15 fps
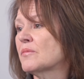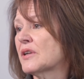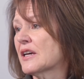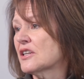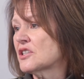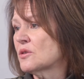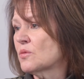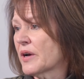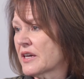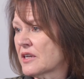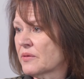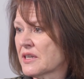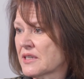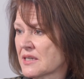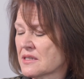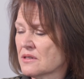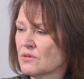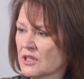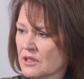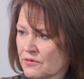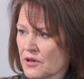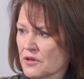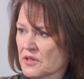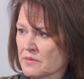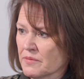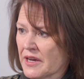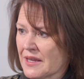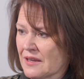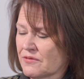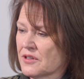but actually where do I need to really focus
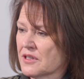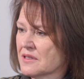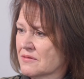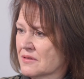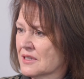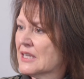my efforts